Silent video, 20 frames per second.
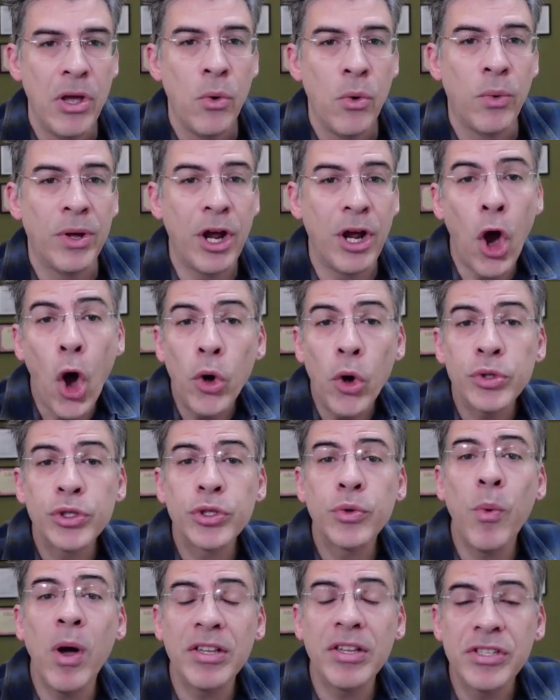When a
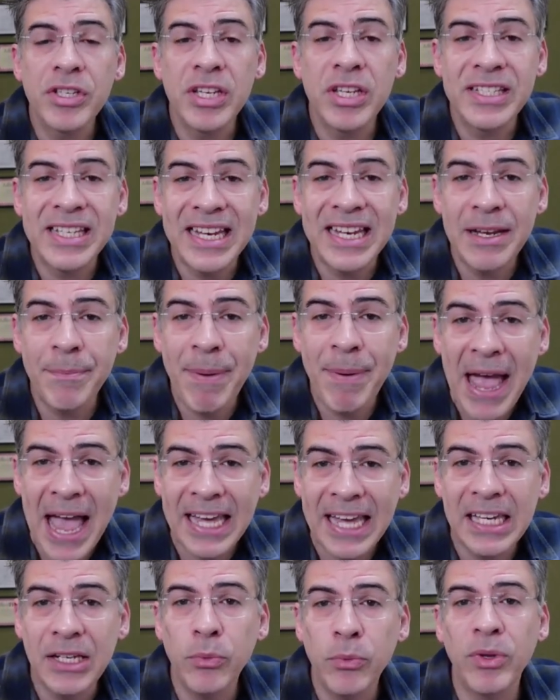host wants to send a
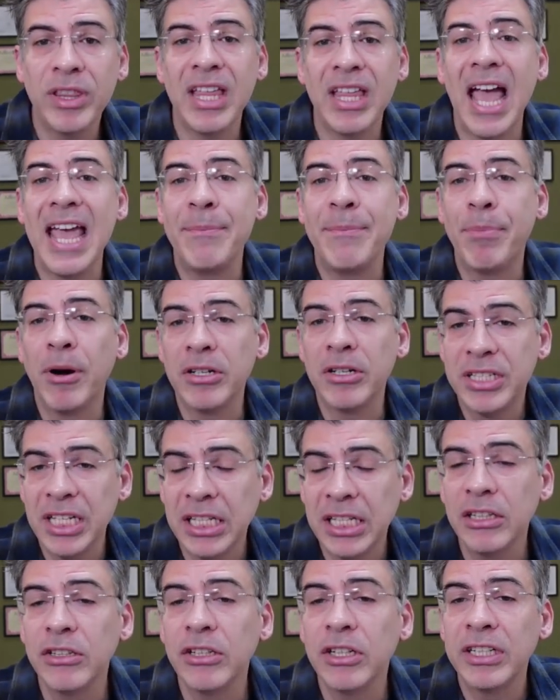packet with a
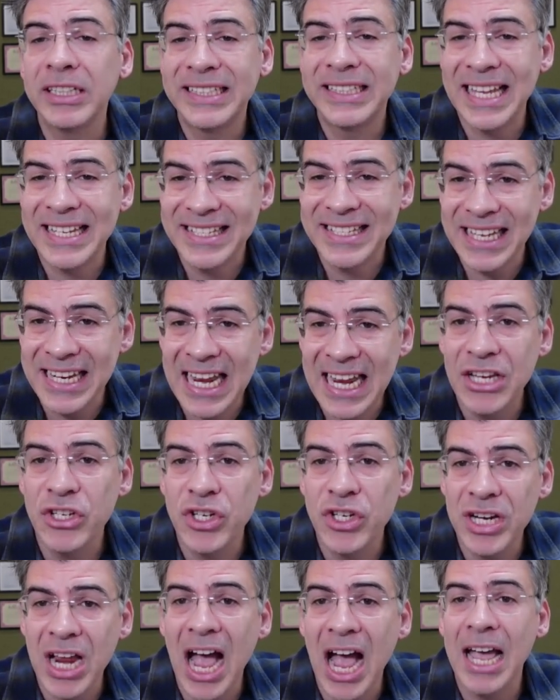particular
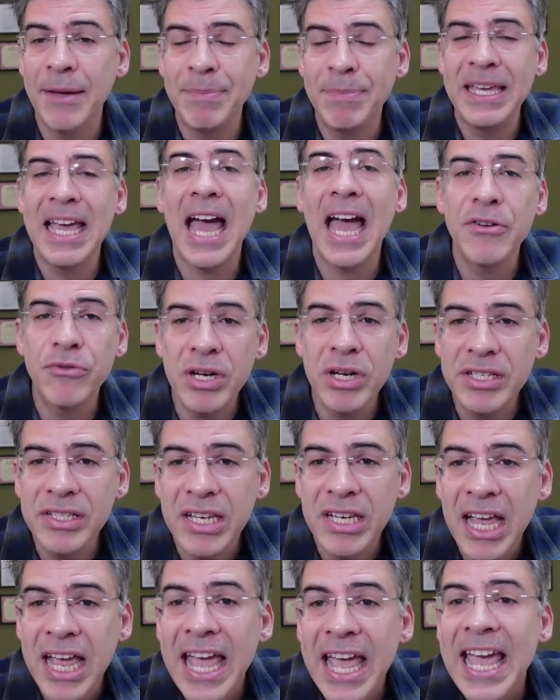destination IP
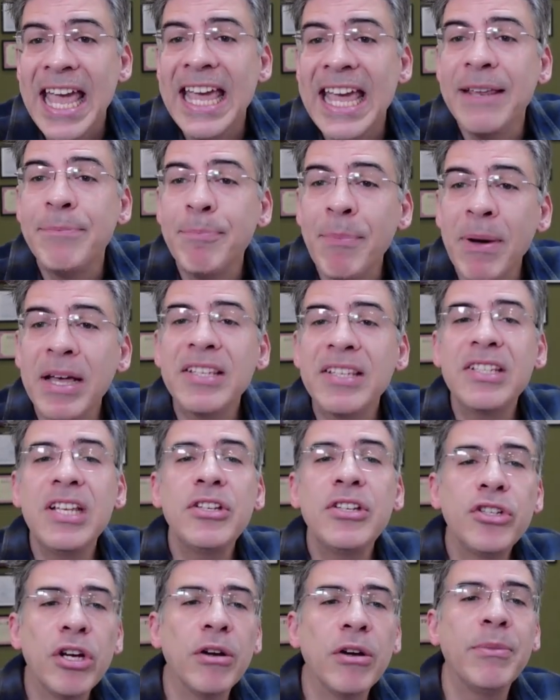address, it must
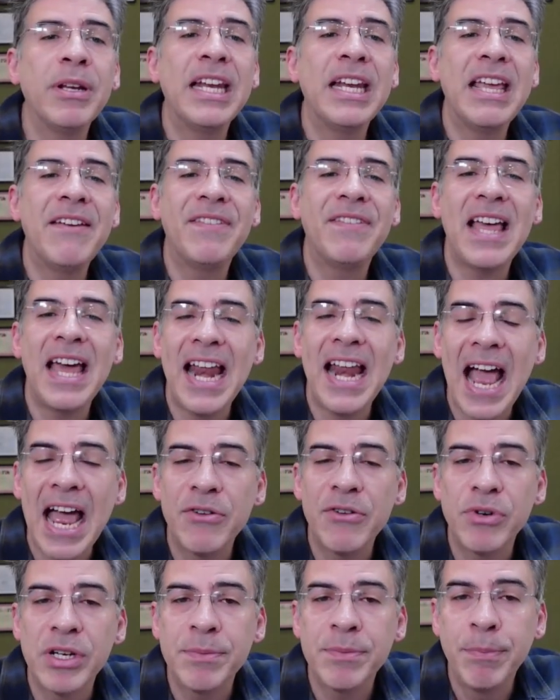determine if that
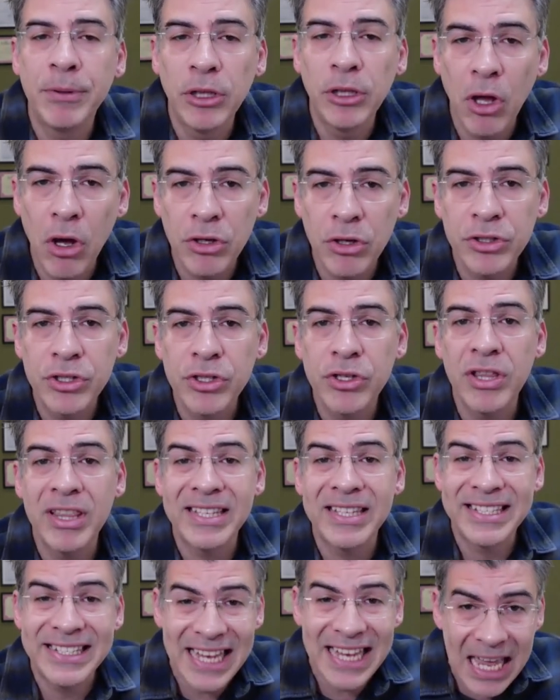address belongs to
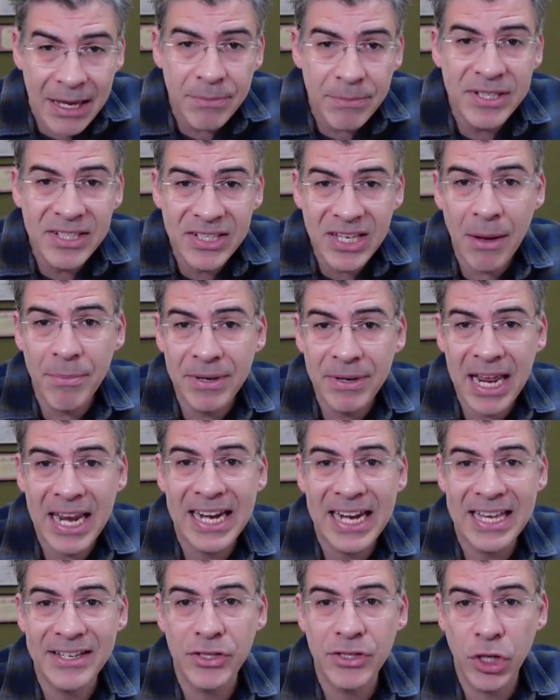the same subnet
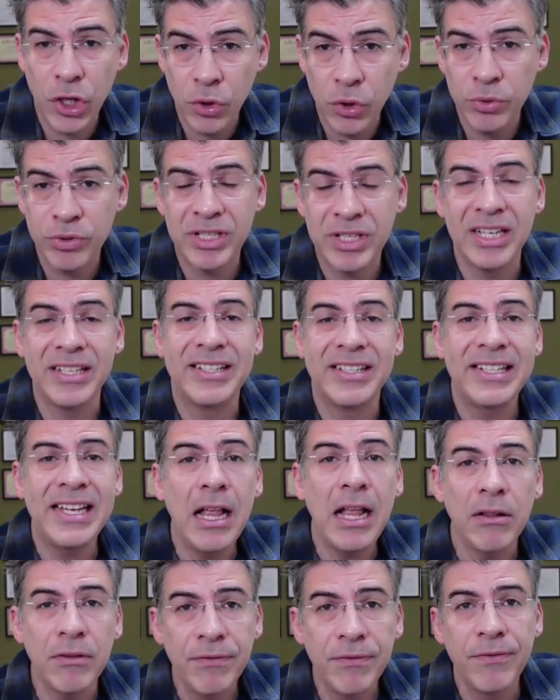as the host
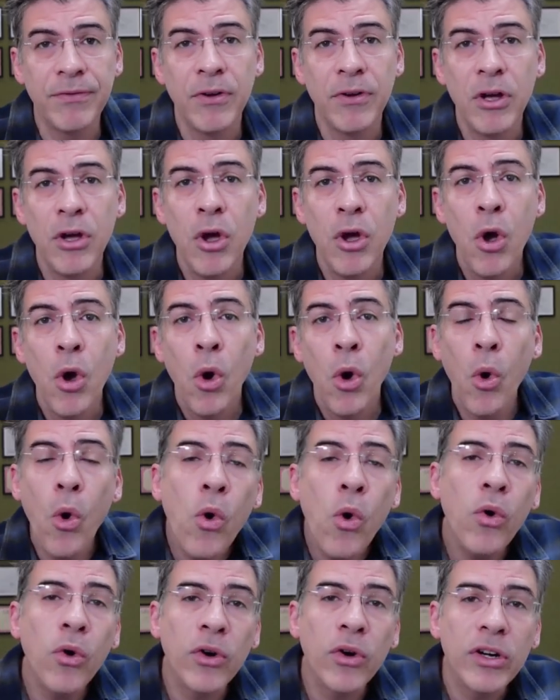itself,
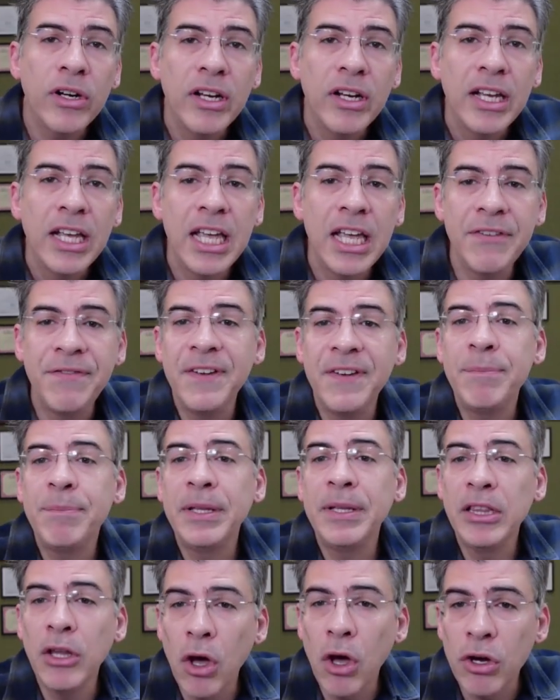or if it
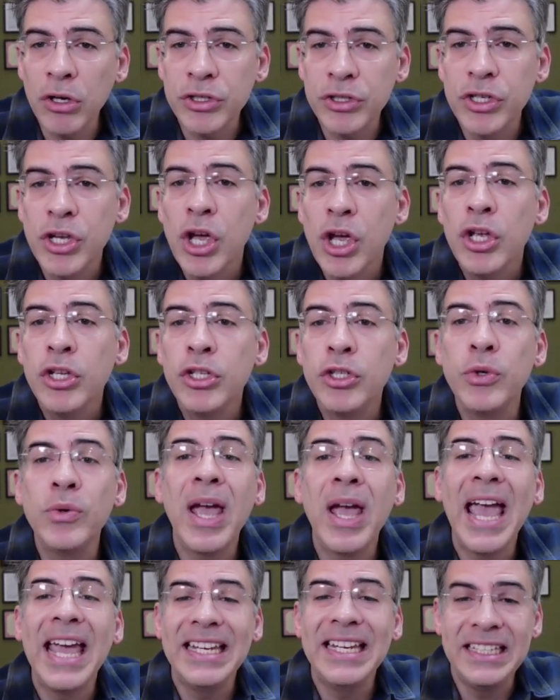belongs
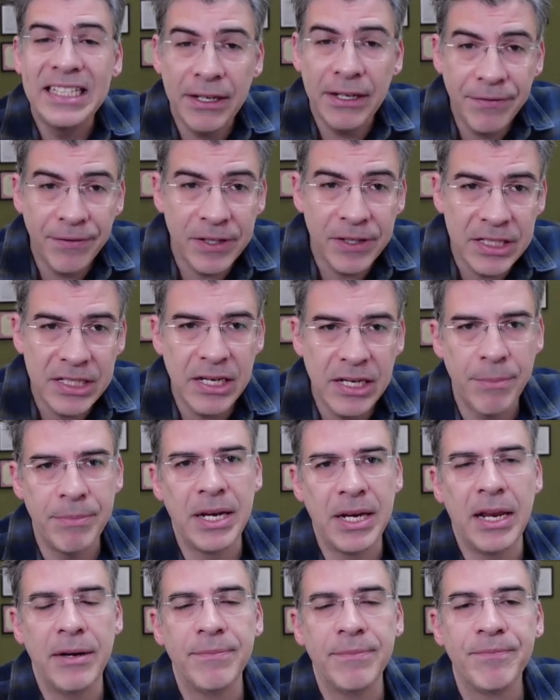to a different
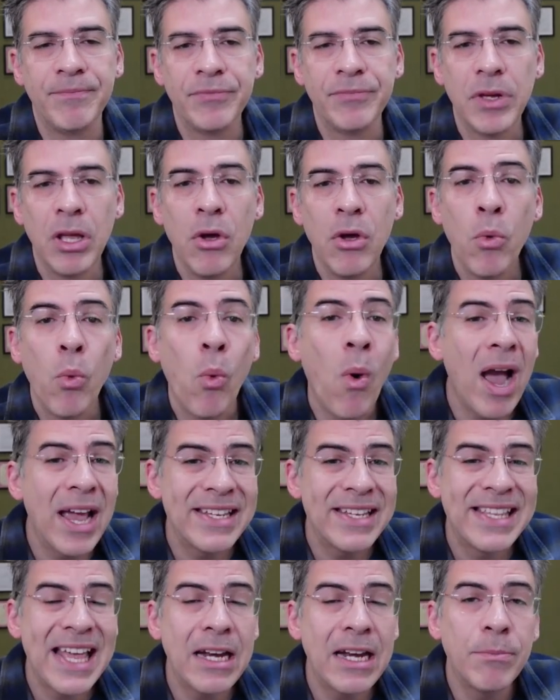subnet. Why
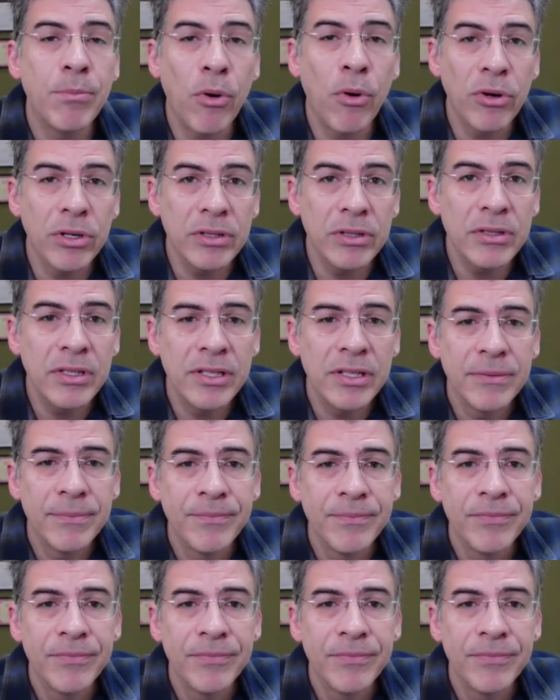is that important?